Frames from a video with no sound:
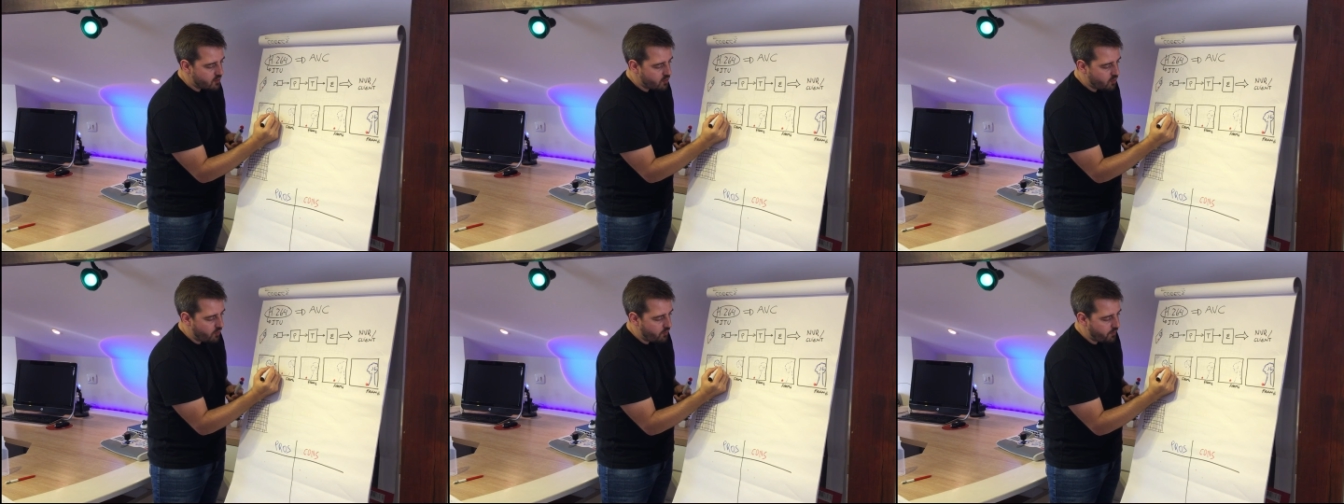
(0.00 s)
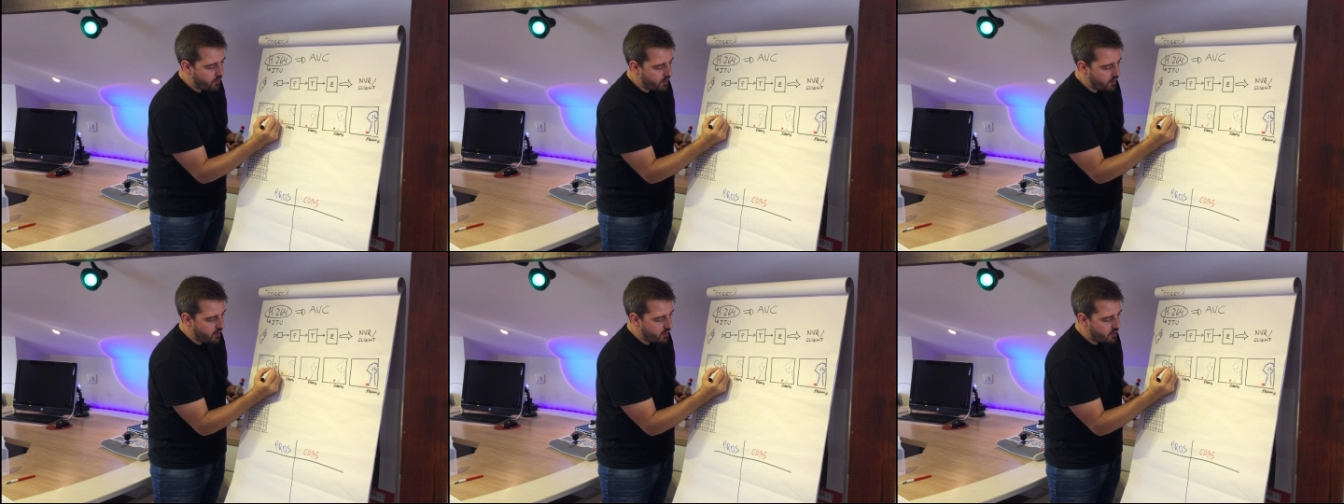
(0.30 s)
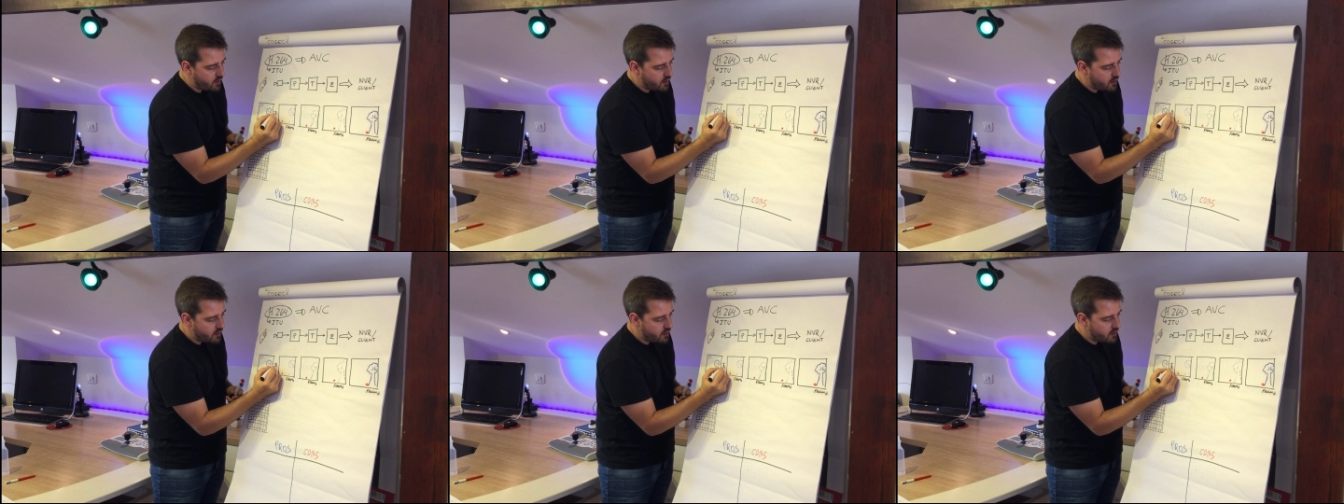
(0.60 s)
to
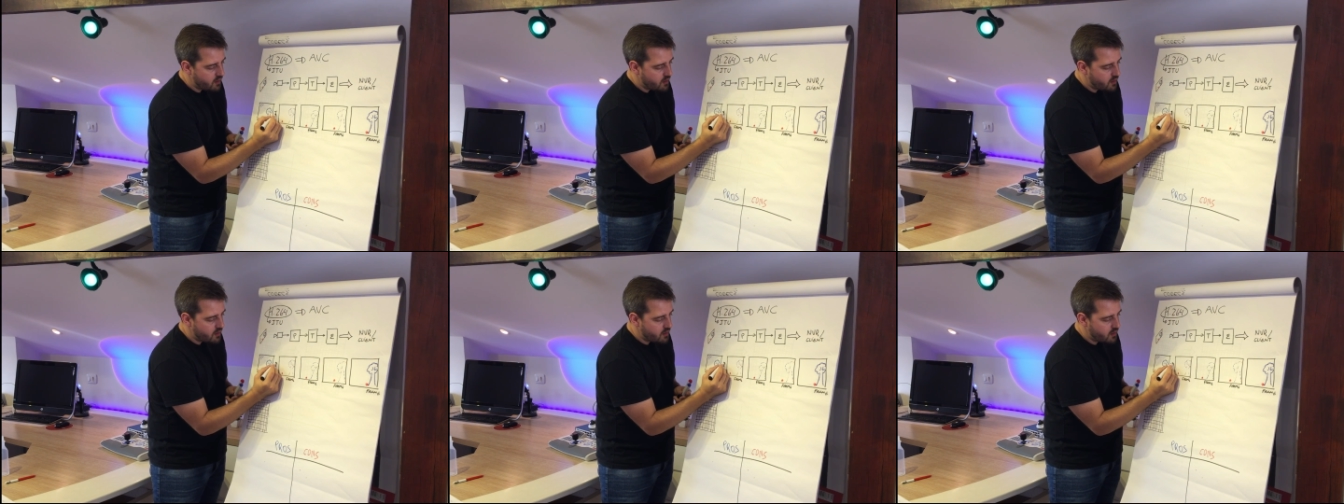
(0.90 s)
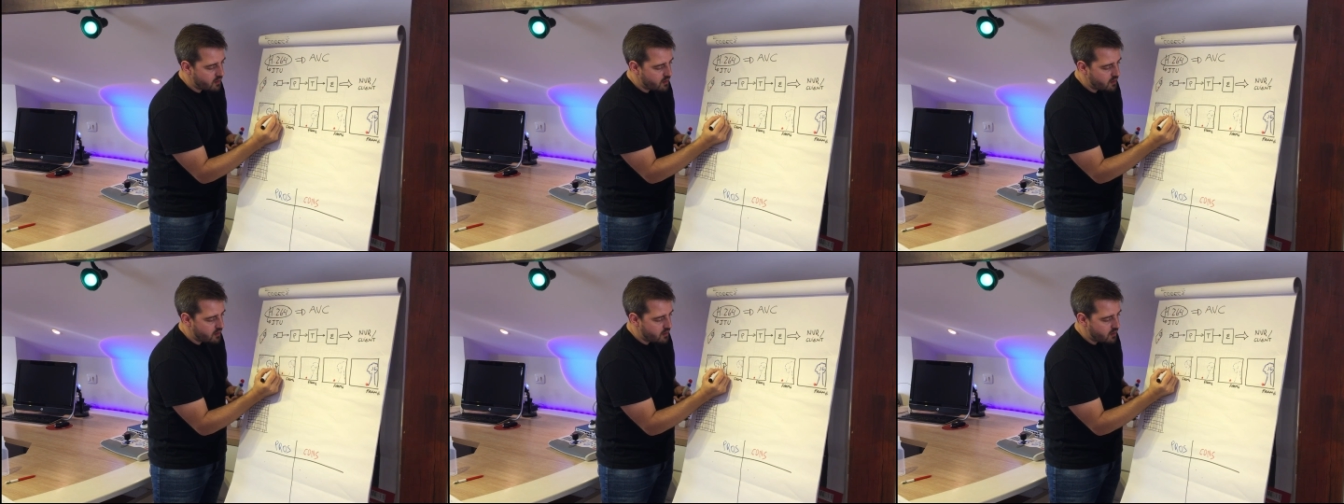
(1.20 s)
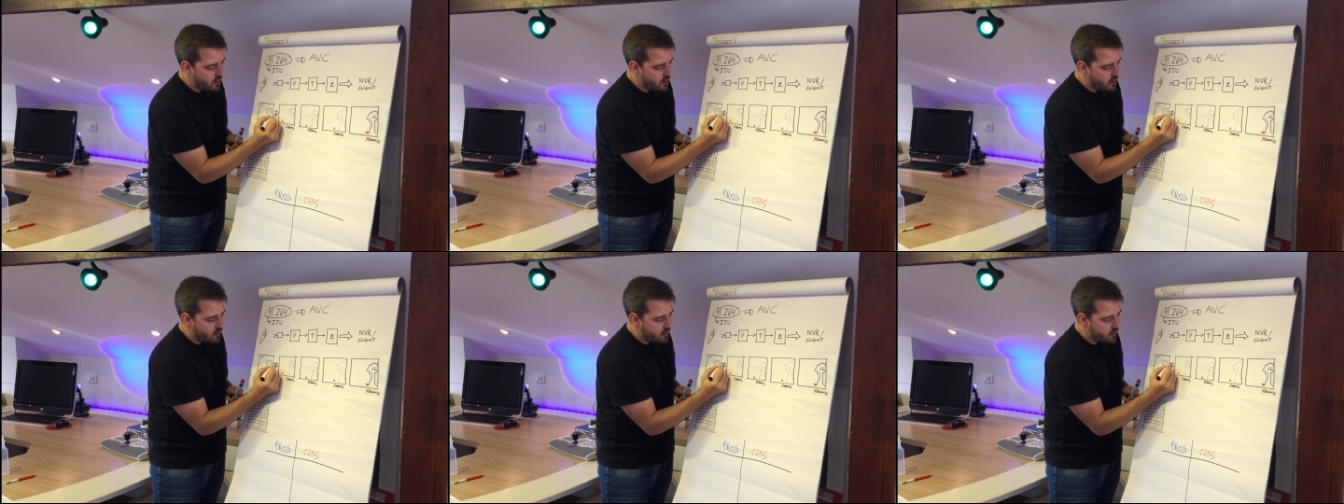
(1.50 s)
compare
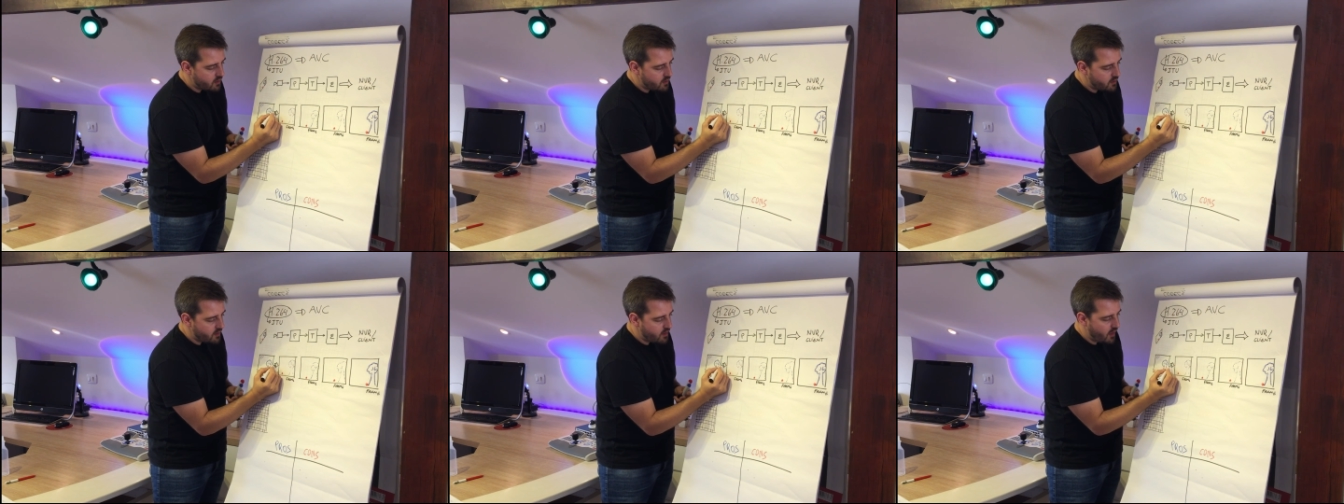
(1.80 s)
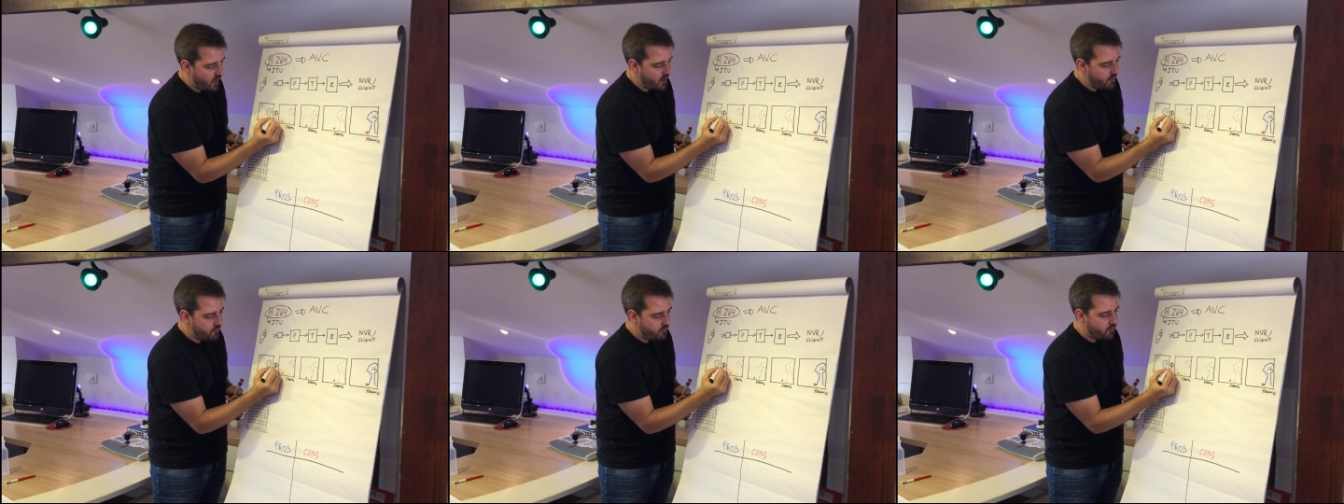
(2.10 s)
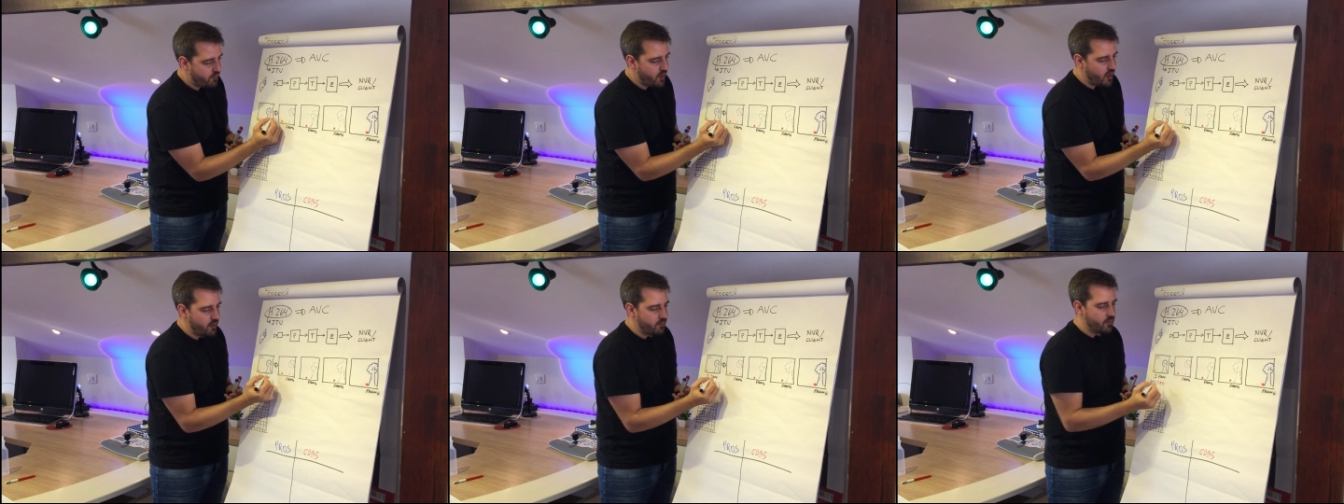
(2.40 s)
the
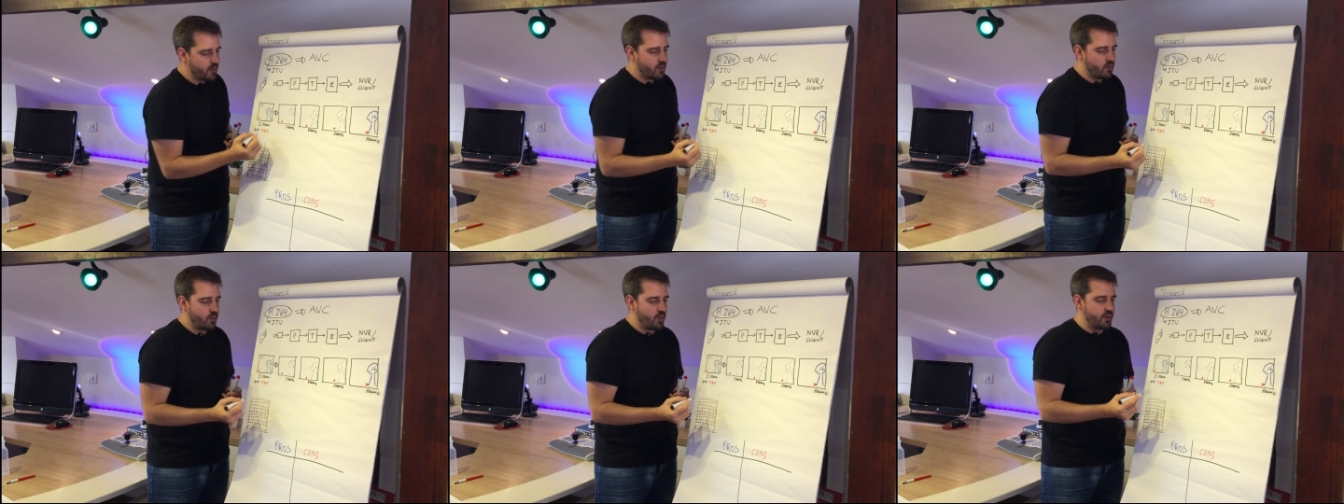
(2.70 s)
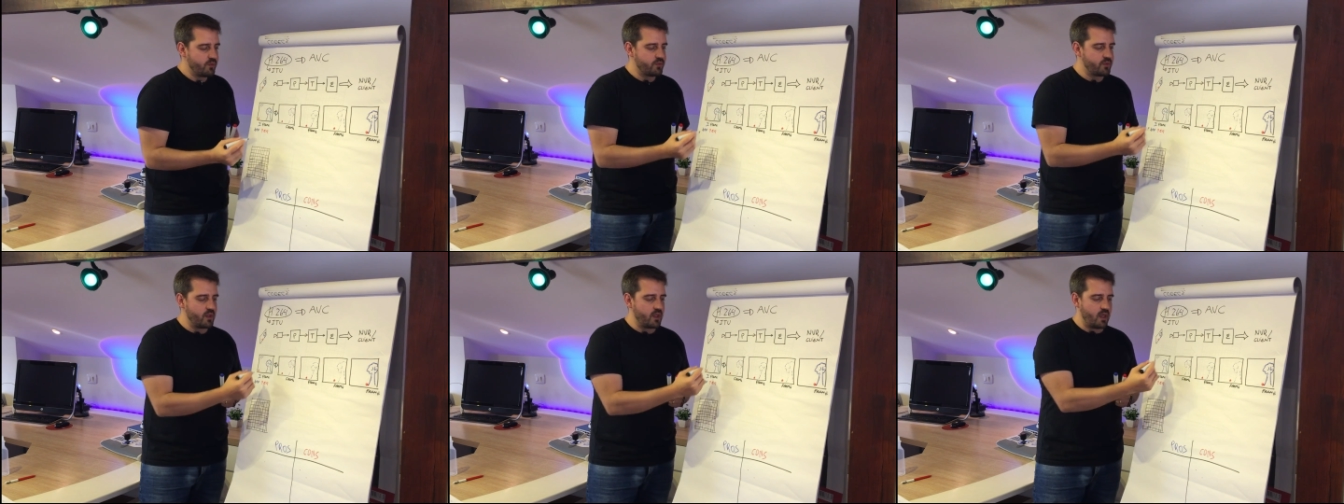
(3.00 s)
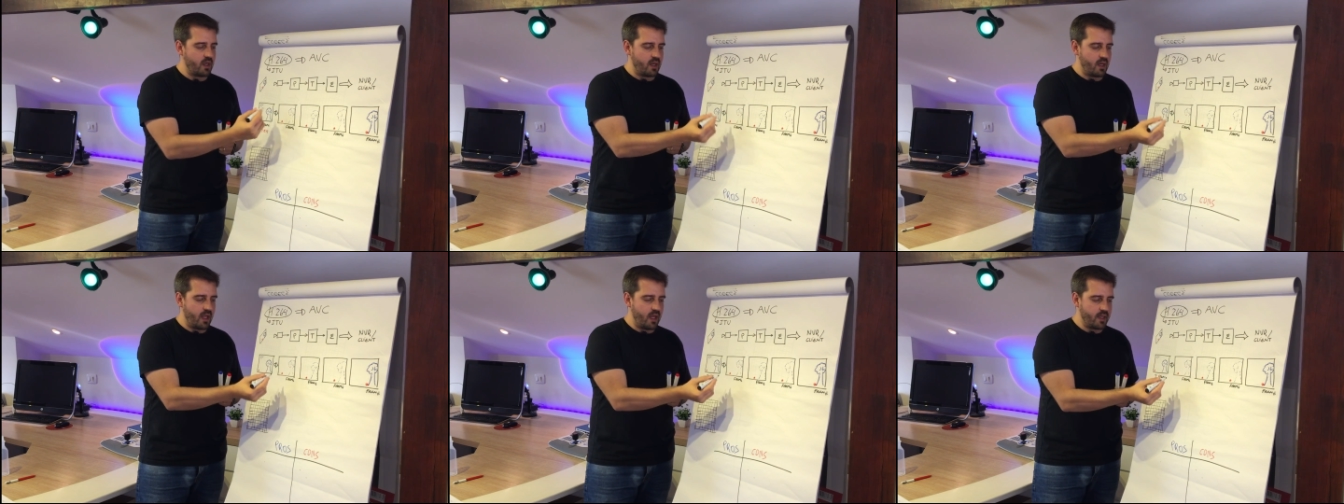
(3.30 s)
iframe with the
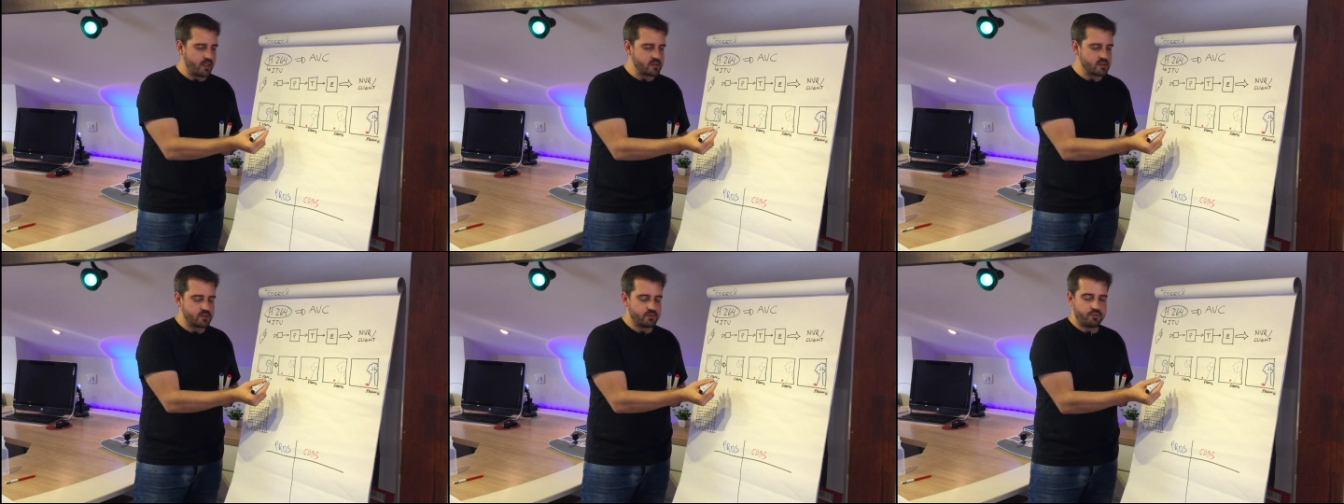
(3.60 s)
next